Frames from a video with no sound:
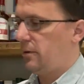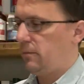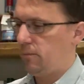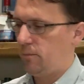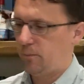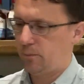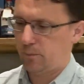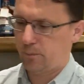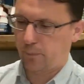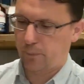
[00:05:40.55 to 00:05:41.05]

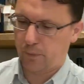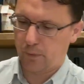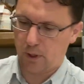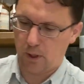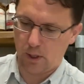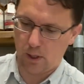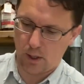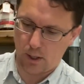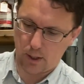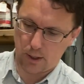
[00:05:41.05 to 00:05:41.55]

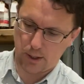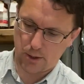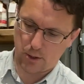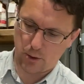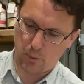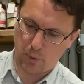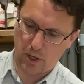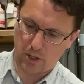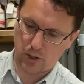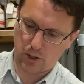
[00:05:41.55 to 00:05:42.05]
And let's
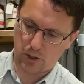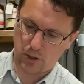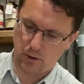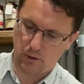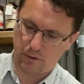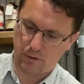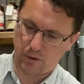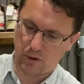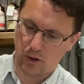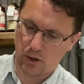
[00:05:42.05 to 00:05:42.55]
do batch
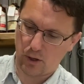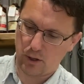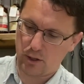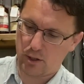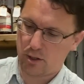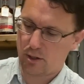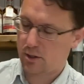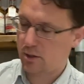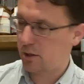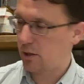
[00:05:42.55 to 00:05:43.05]
2
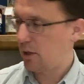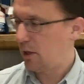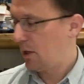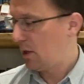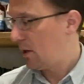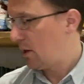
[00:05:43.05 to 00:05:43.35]
first,